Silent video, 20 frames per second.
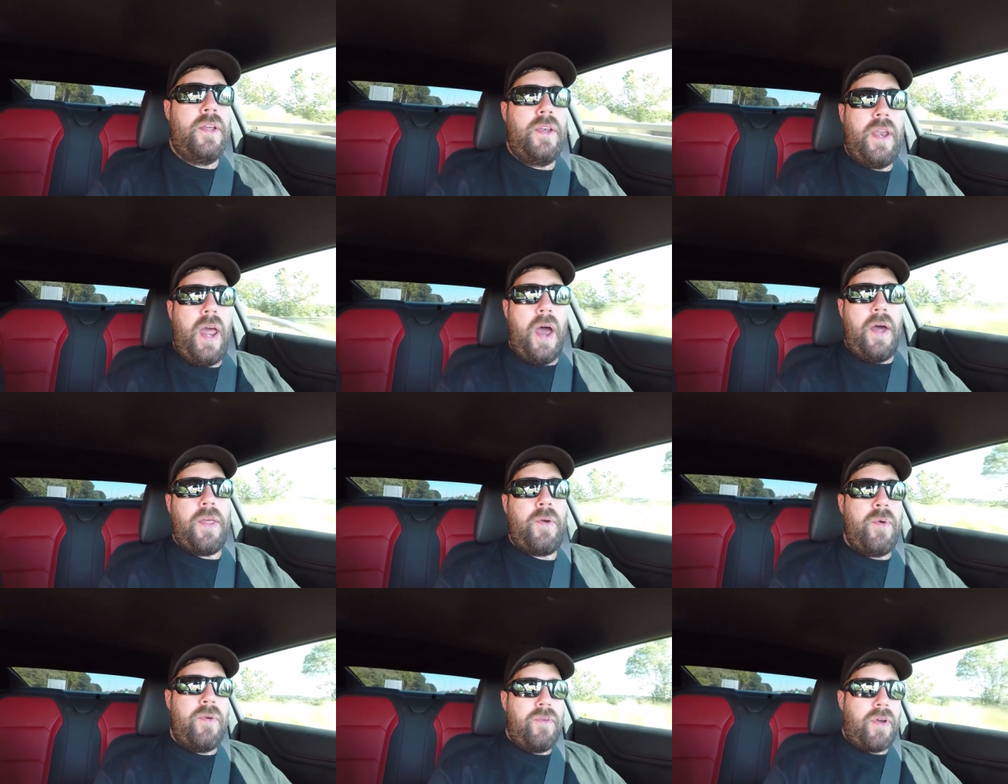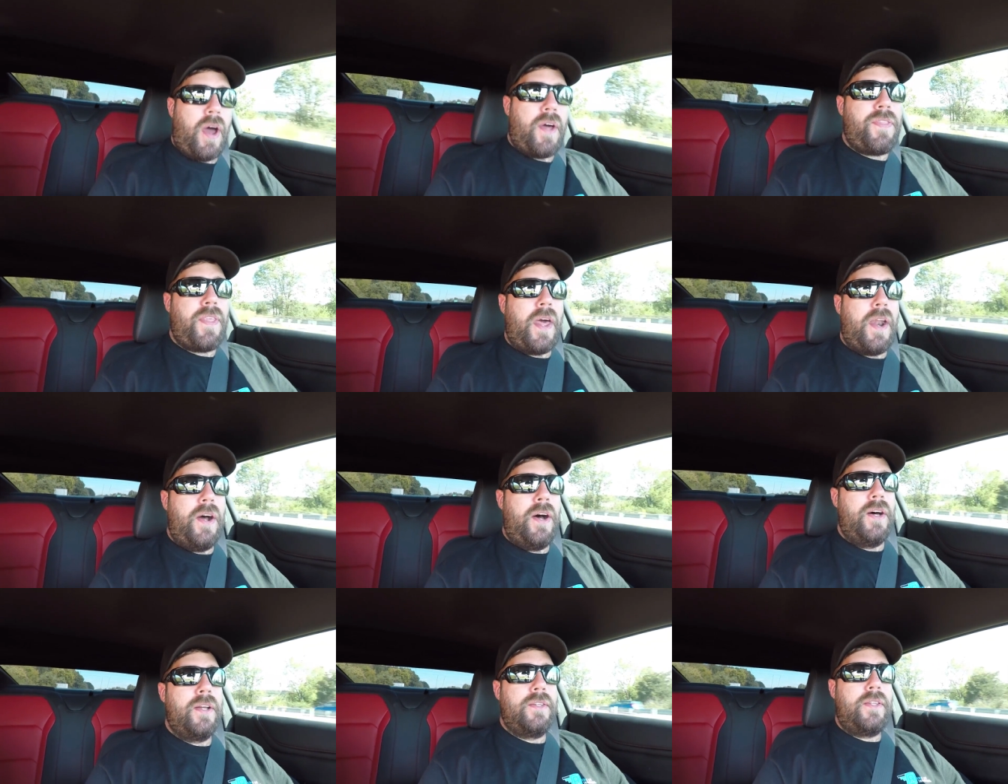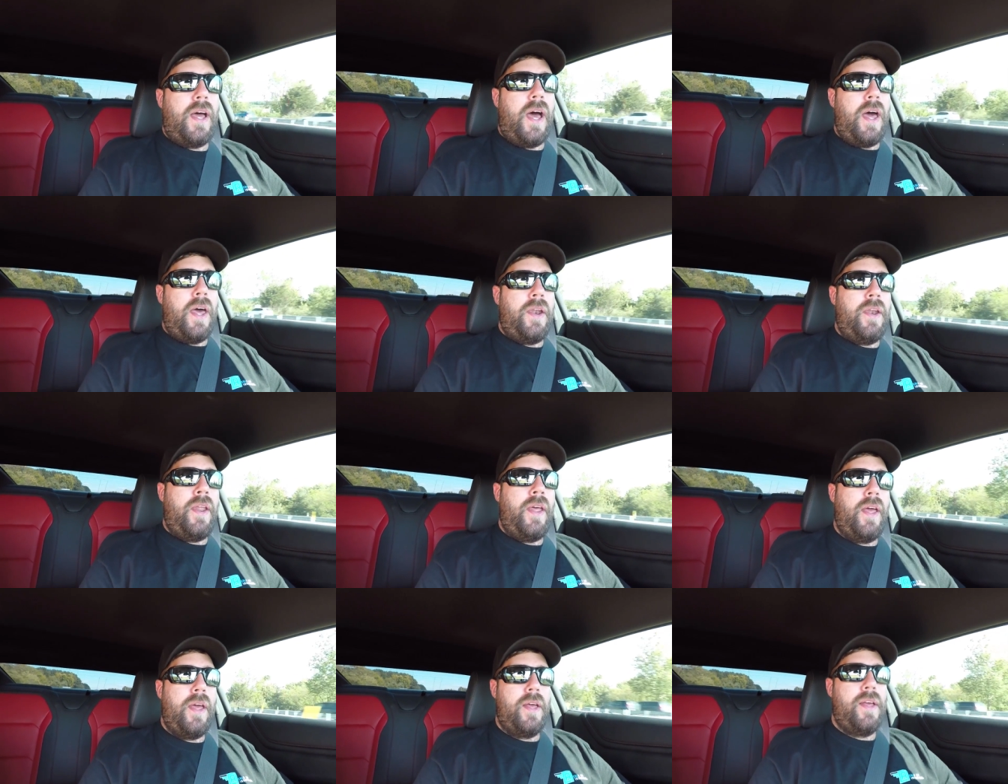now that we've got that all
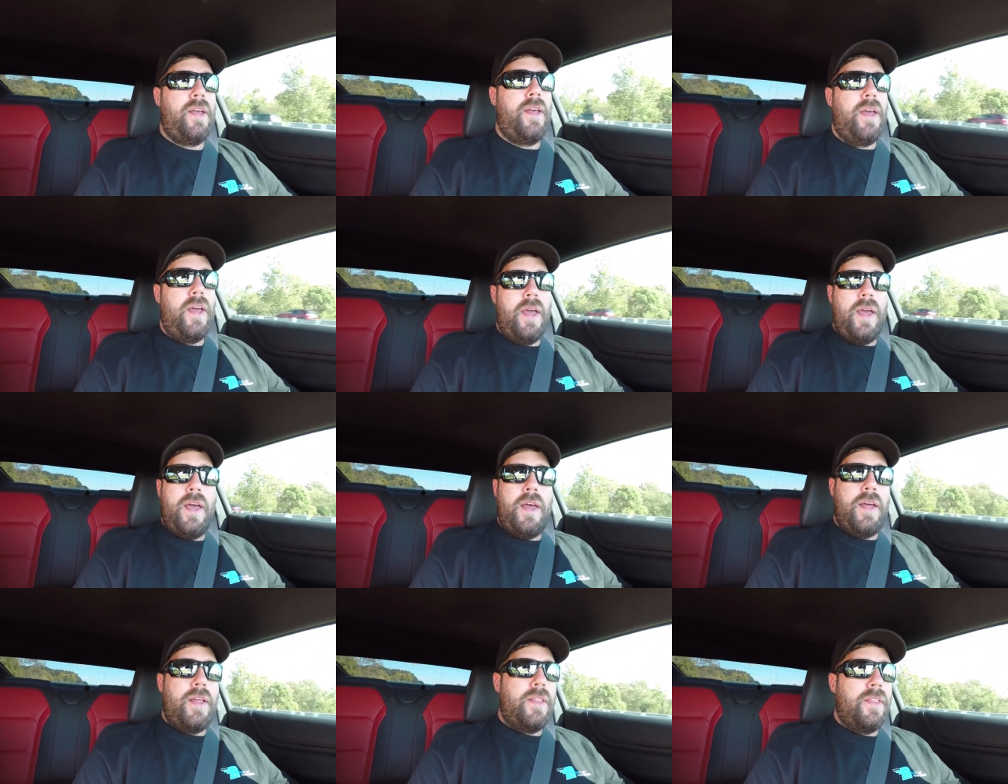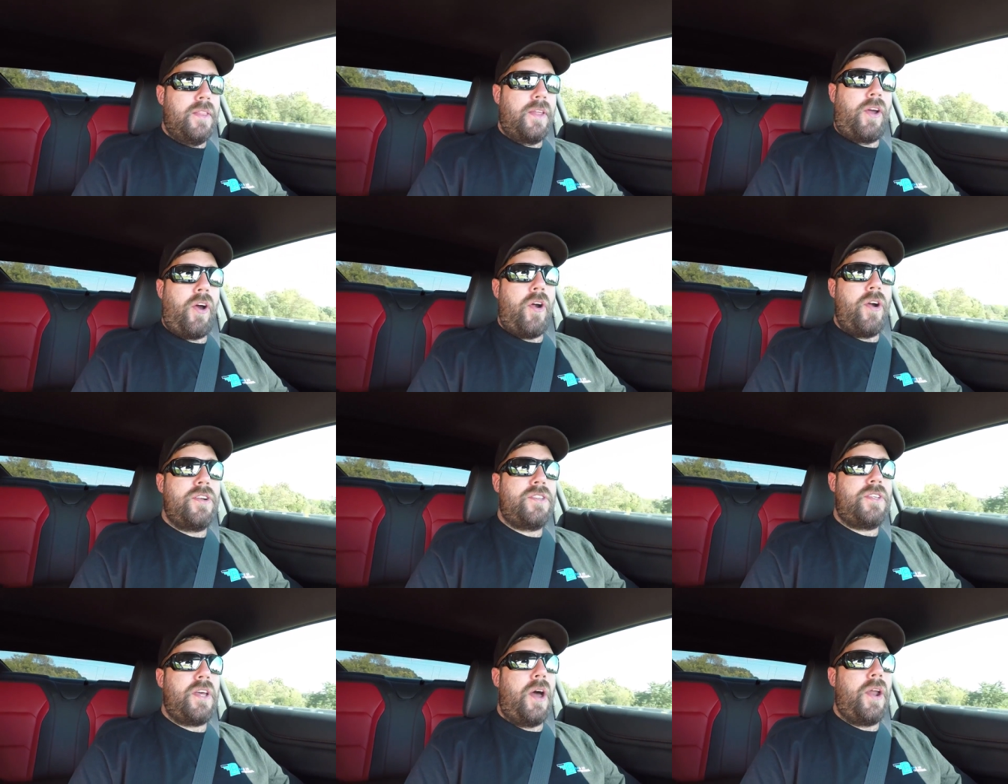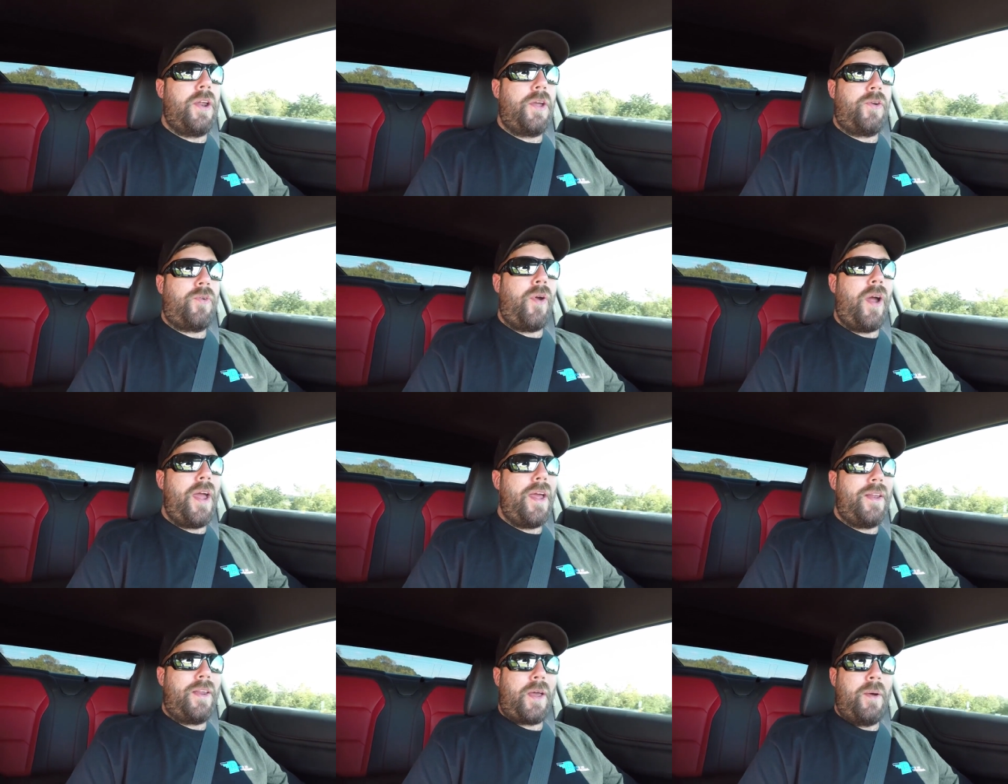done, the car sounded
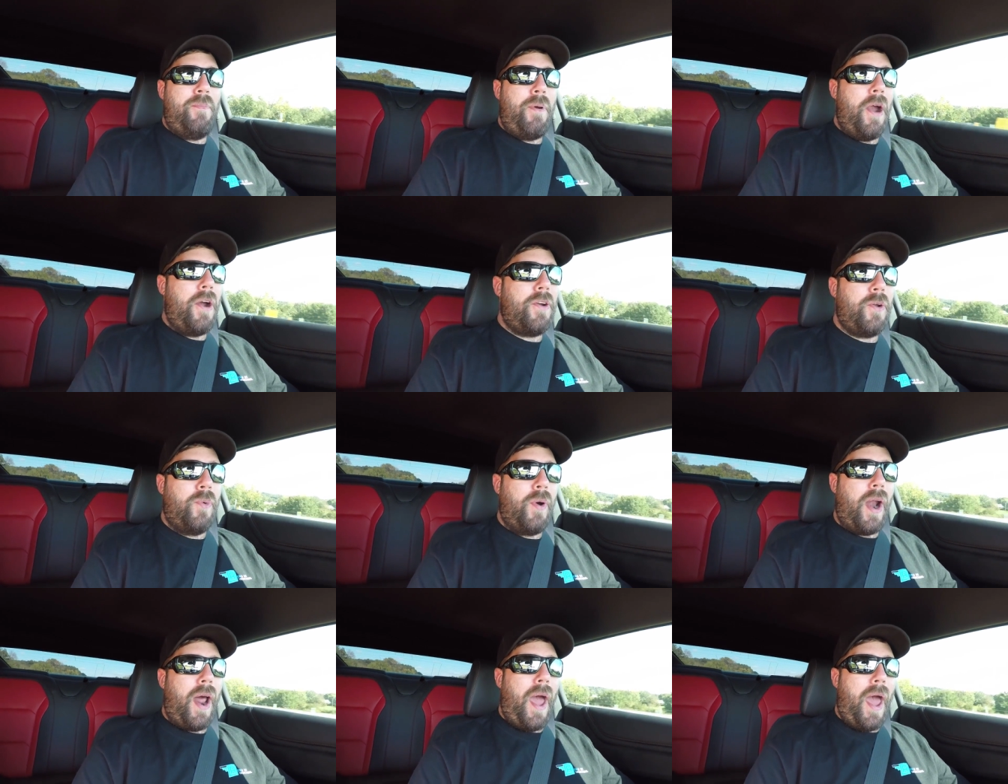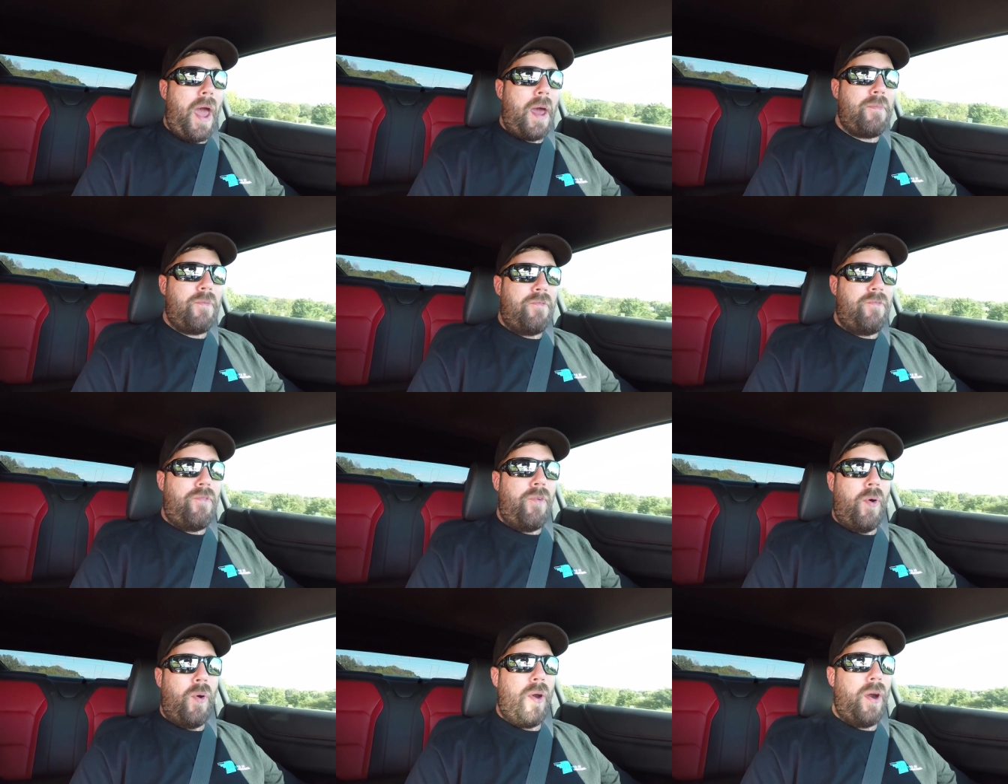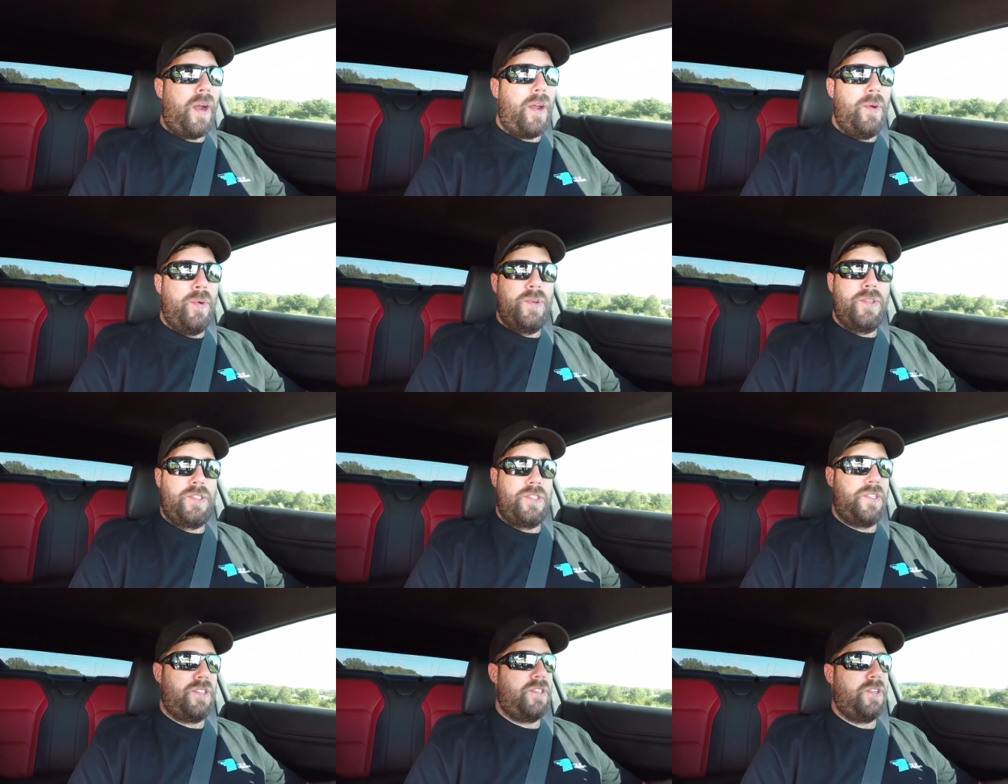great. Compared to what I had before, it
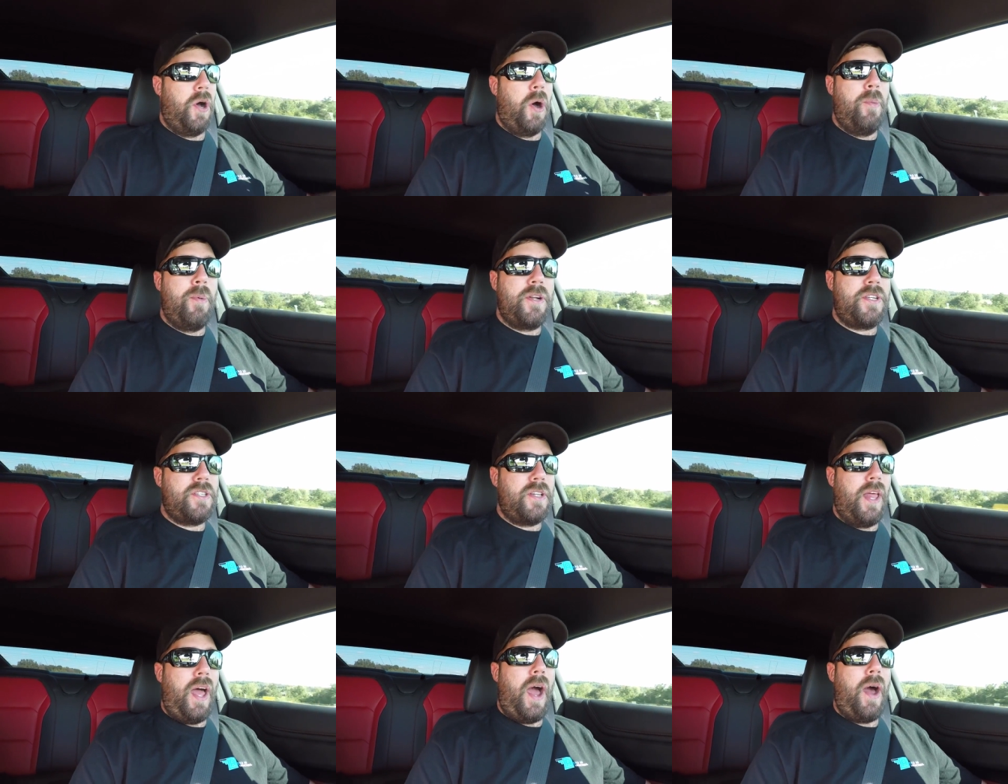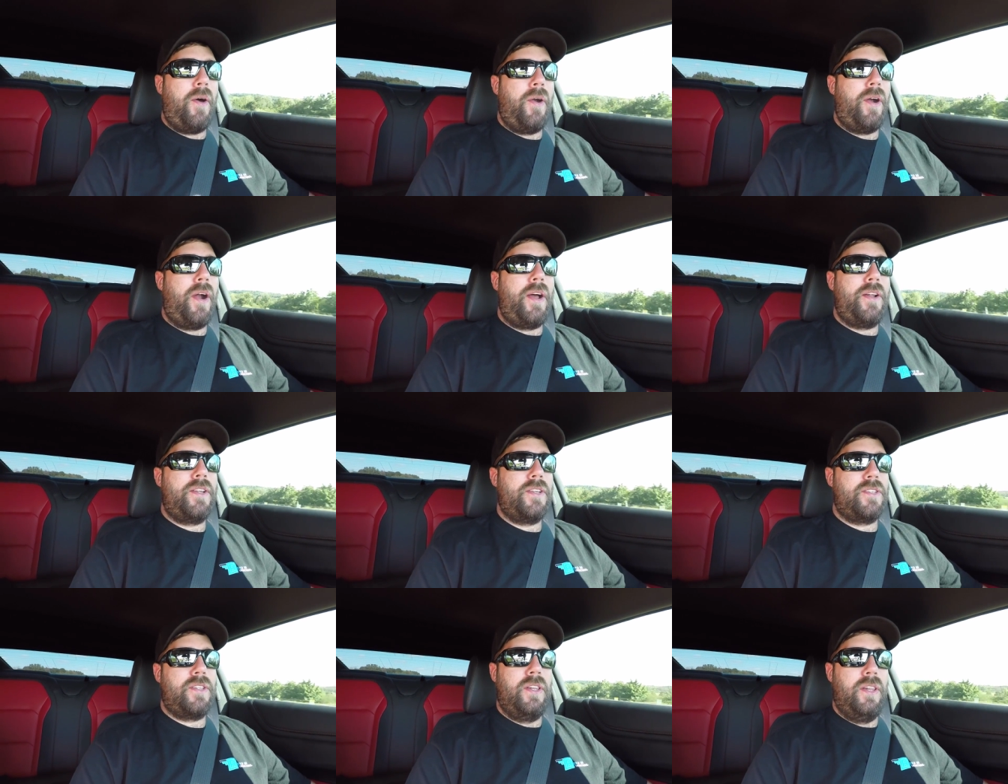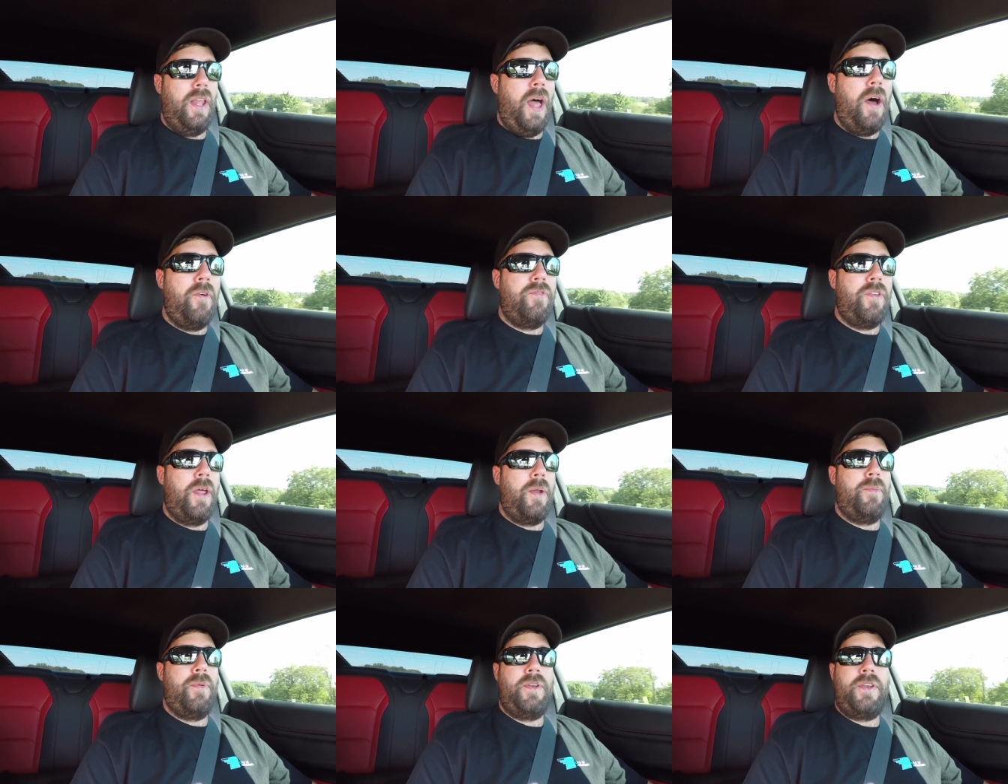was so much louder. I just loved
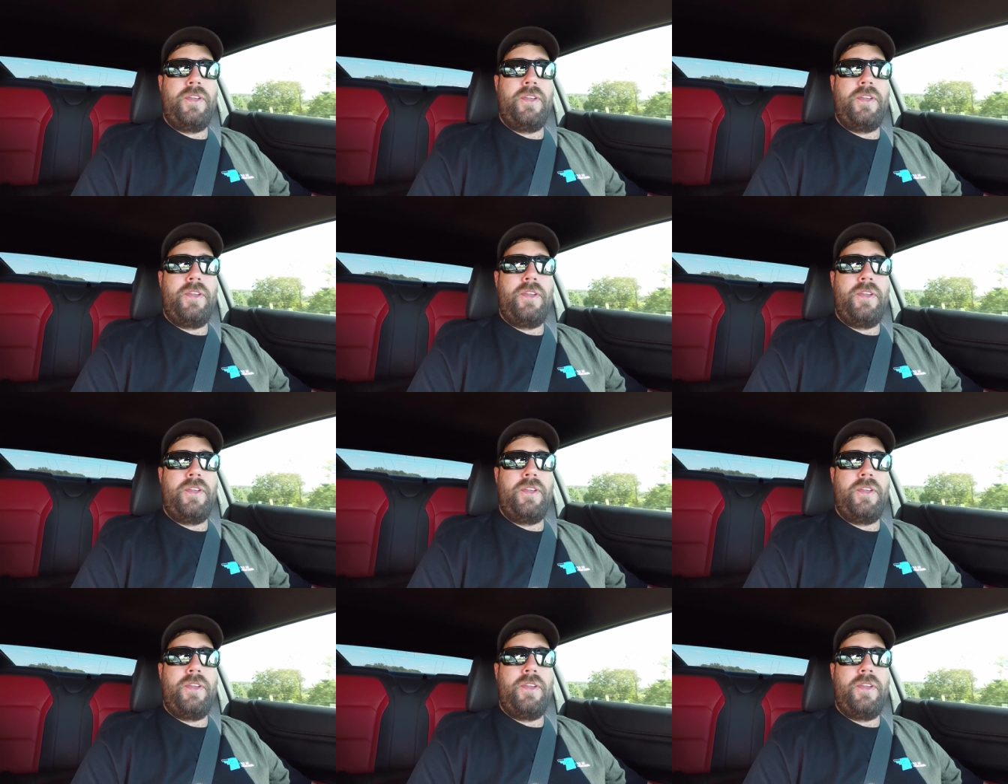it.